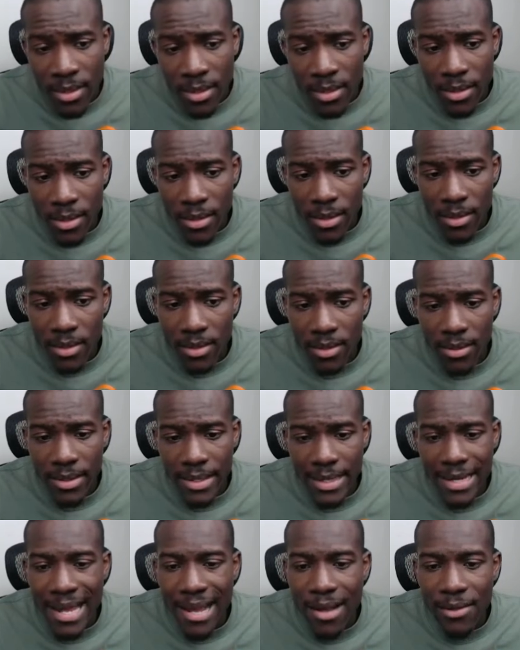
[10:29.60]

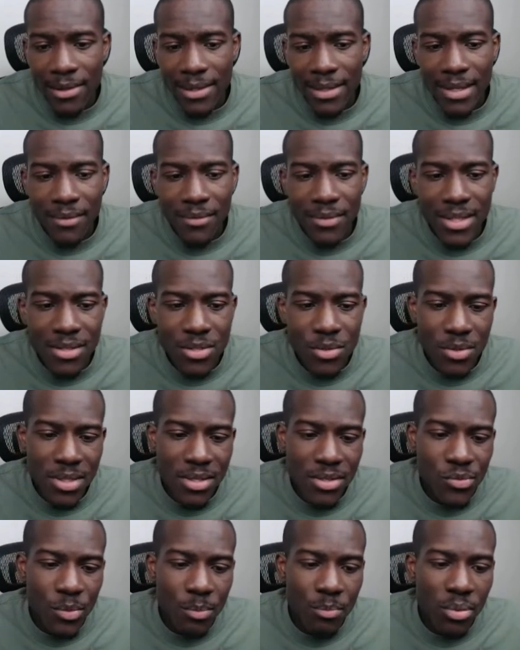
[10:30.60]
And I'll leave this one
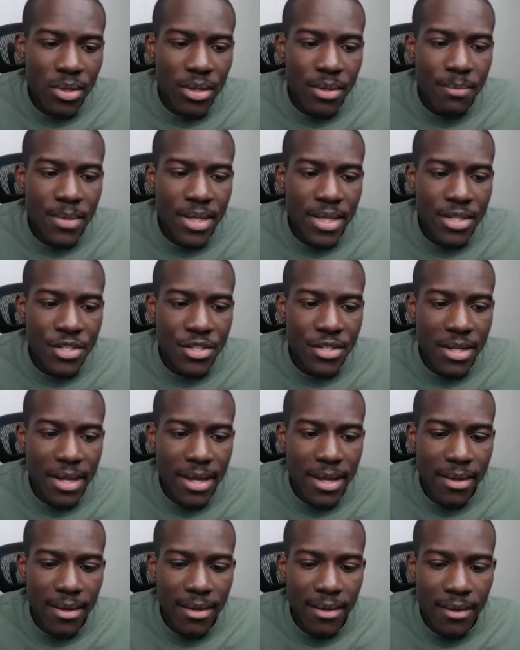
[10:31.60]
because we pretty much
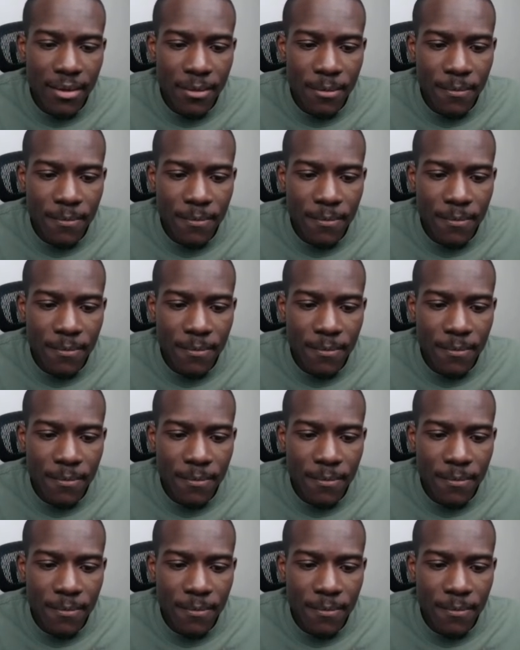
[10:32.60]
saw